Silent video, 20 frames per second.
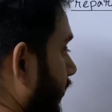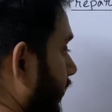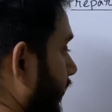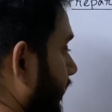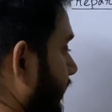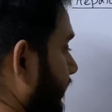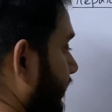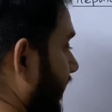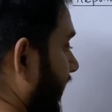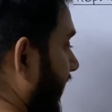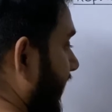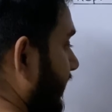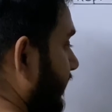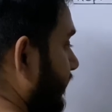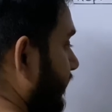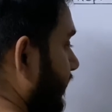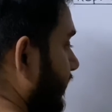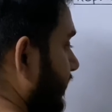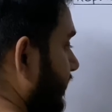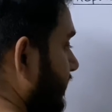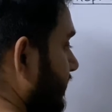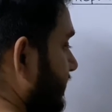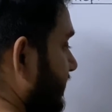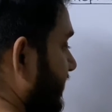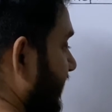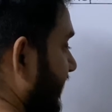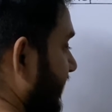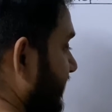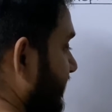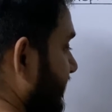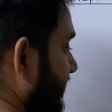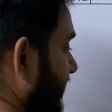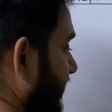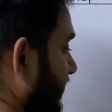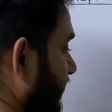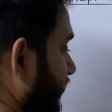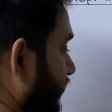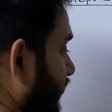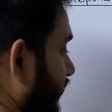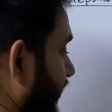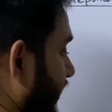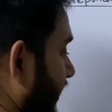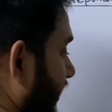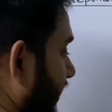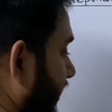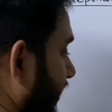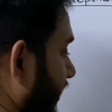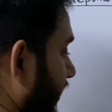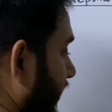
5, 6, 3,